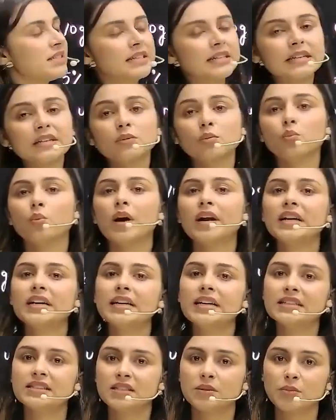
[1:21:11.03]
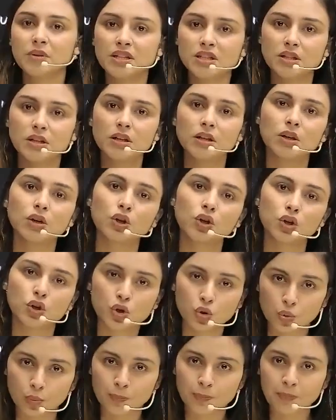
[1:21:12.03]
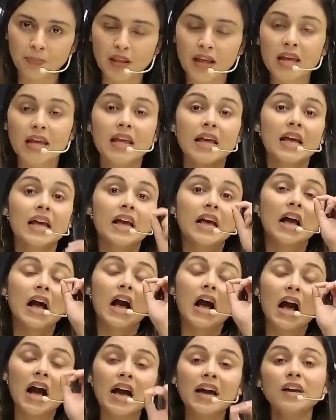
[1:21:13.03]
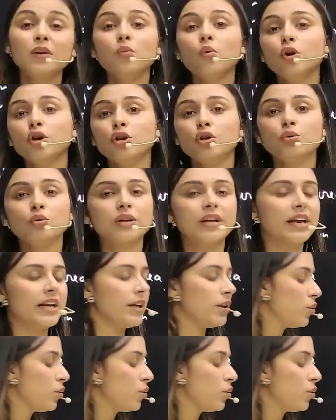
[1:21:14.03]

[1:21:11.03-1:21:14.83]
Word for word: in 1 decimeter cube. I want to tell you